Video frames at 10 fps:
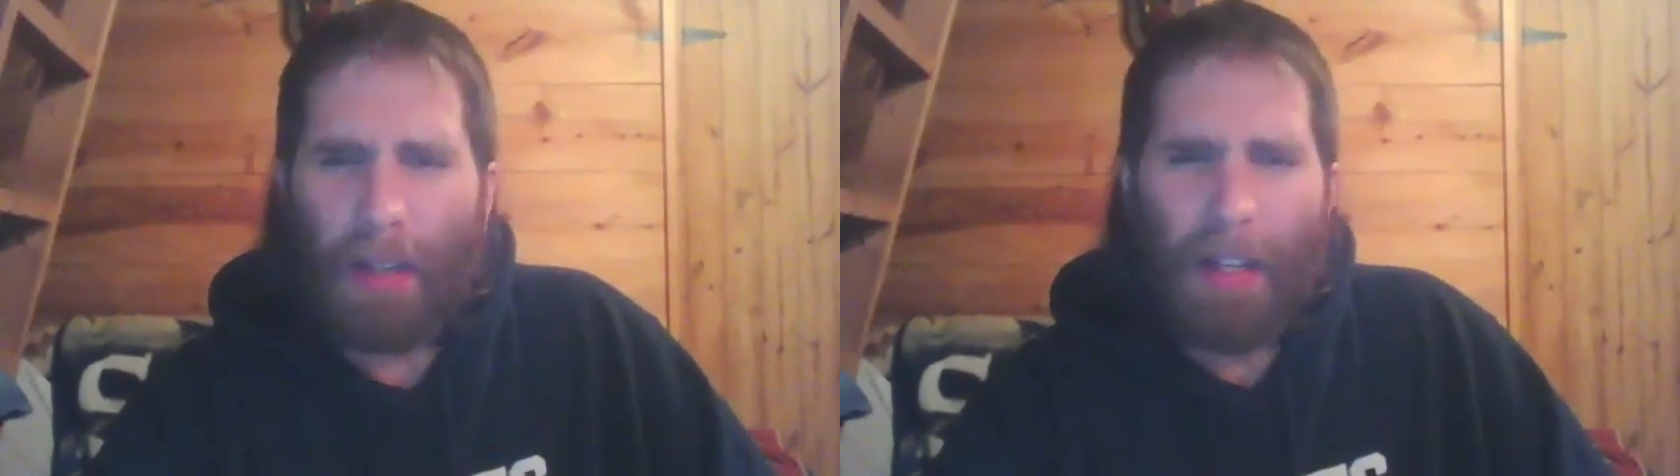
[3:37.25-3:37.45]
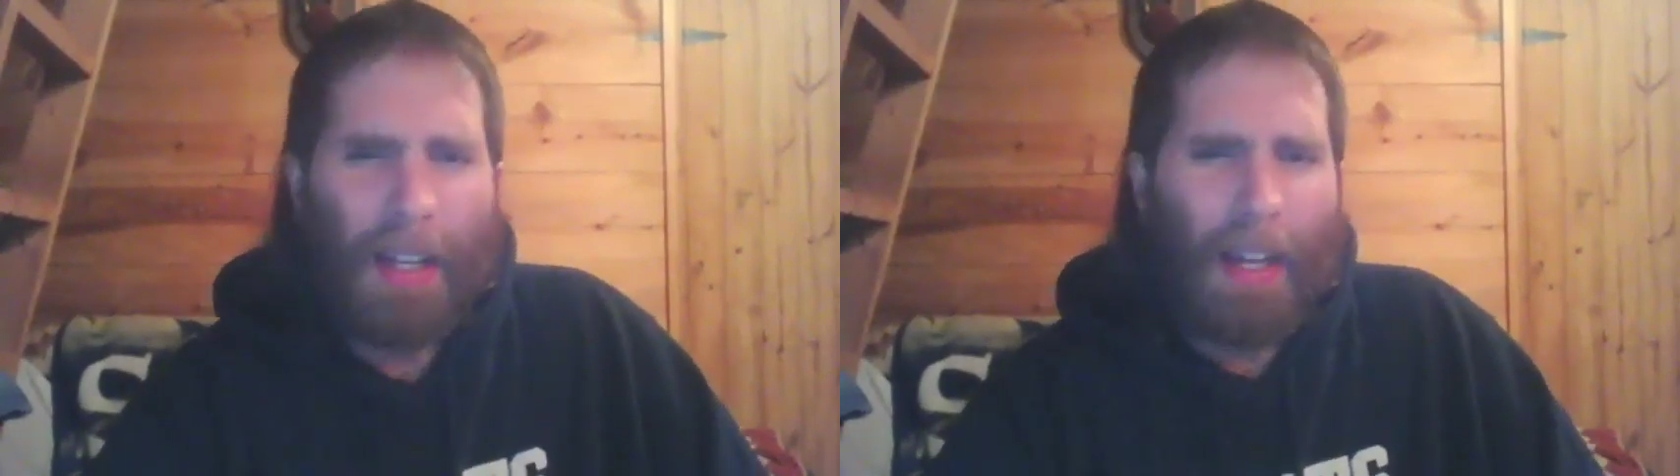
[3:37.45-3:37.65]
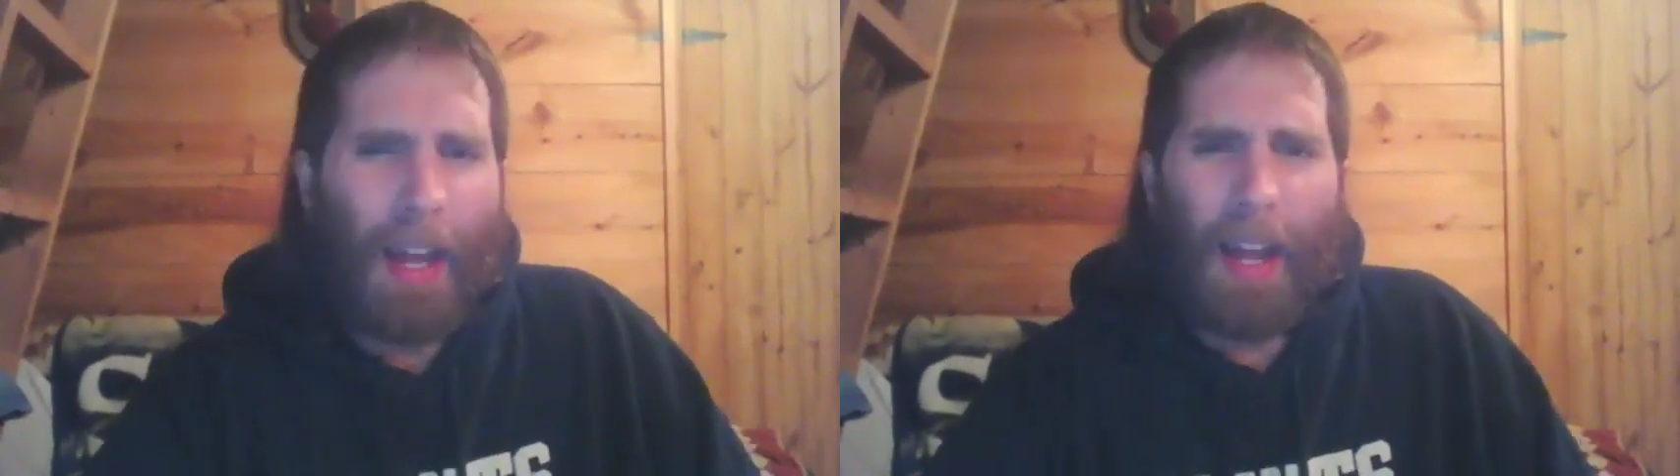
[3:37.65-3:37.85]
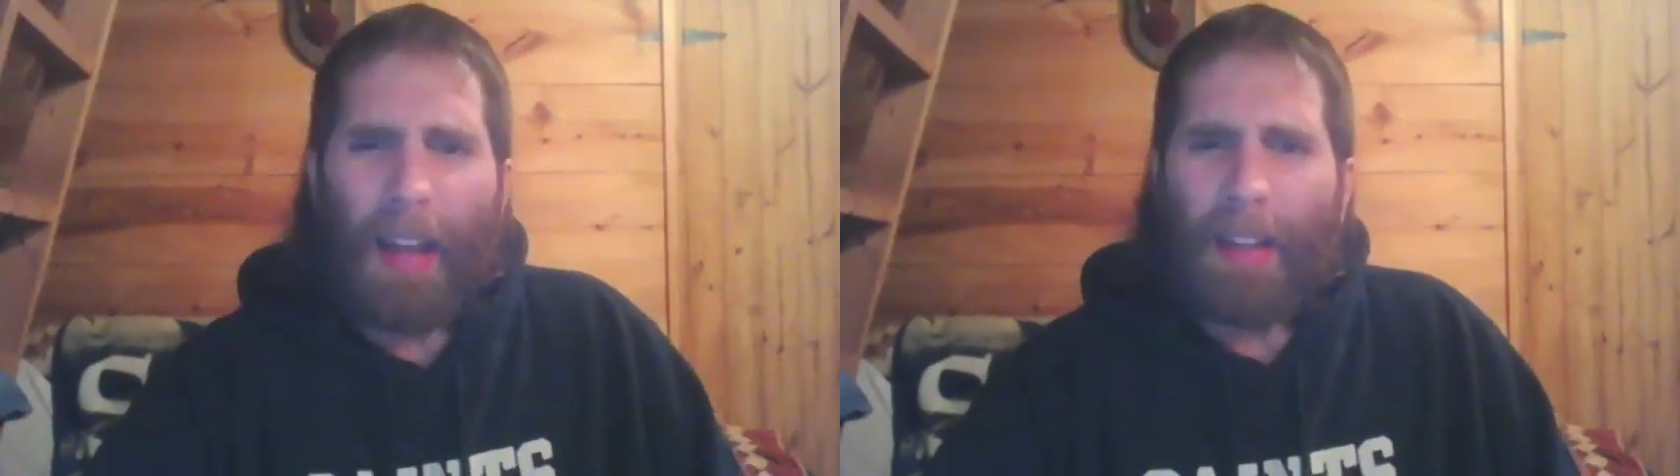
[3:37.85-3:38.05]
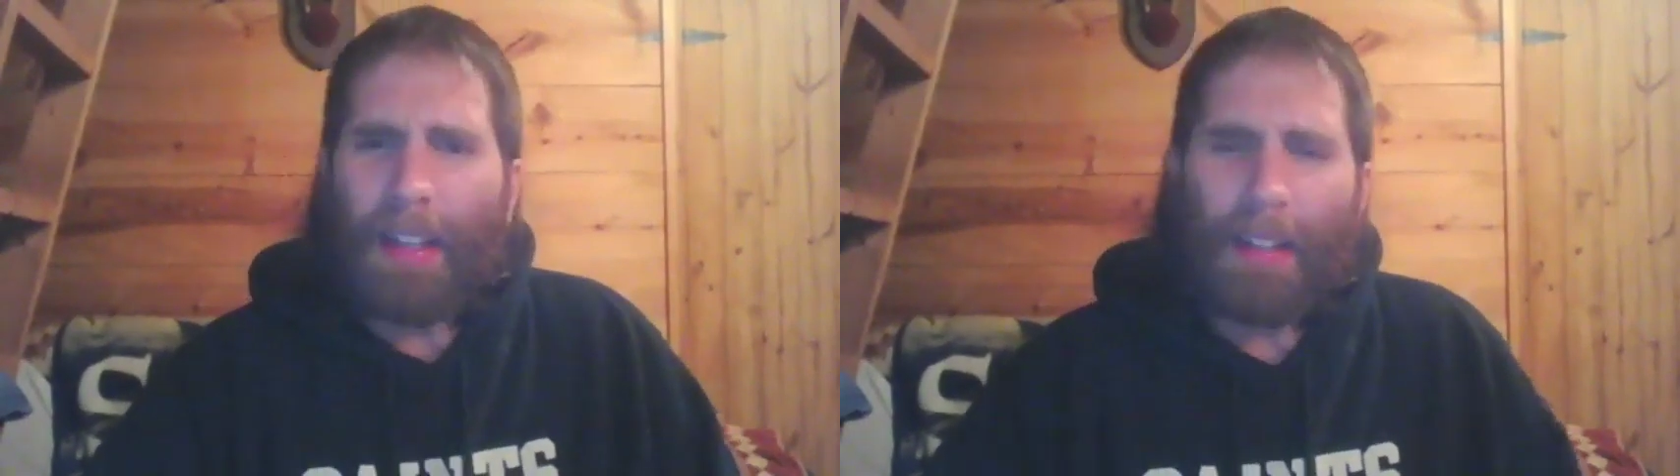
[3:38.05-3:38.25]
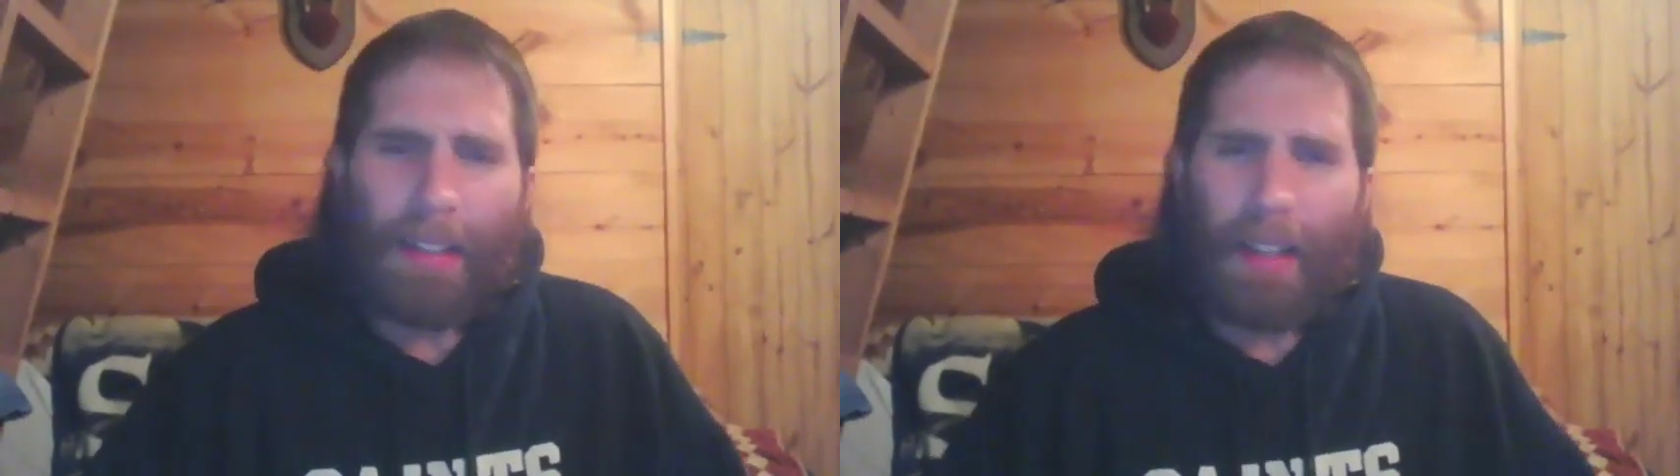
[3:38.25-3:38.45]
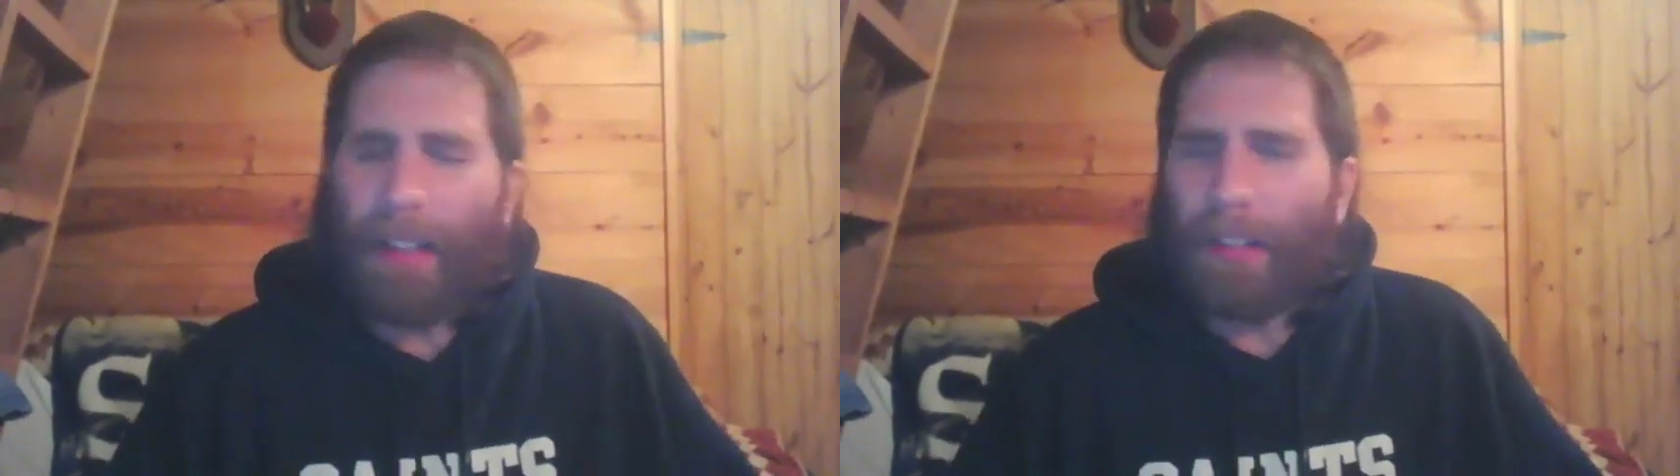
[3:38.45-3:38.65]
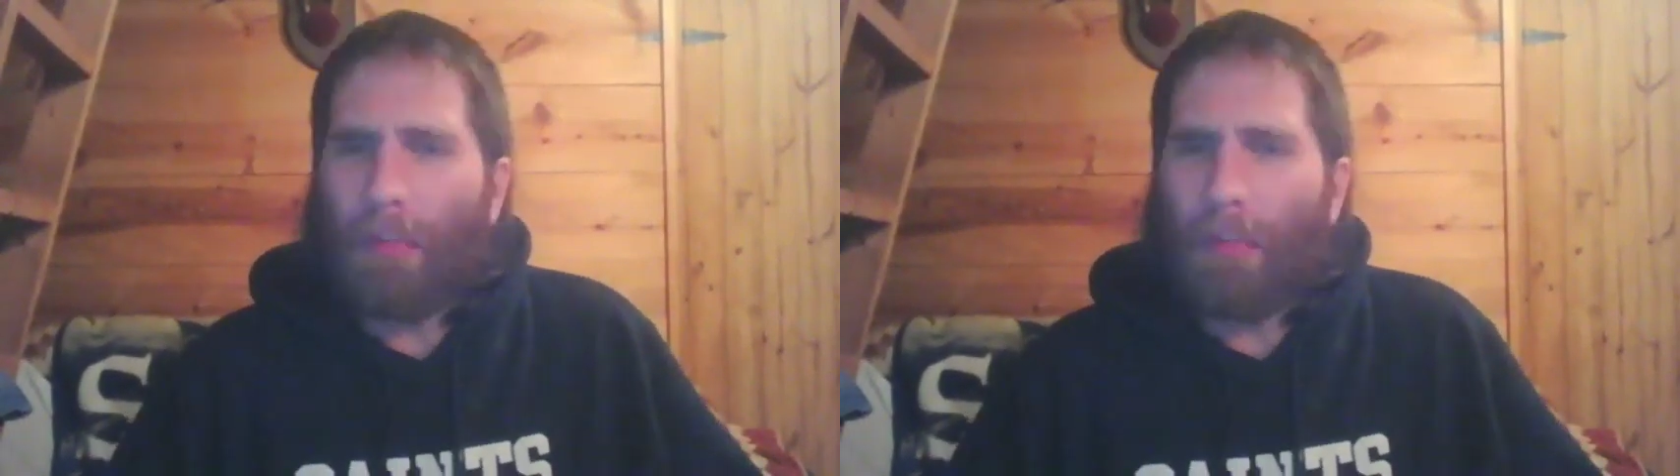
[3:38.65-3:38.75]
But I think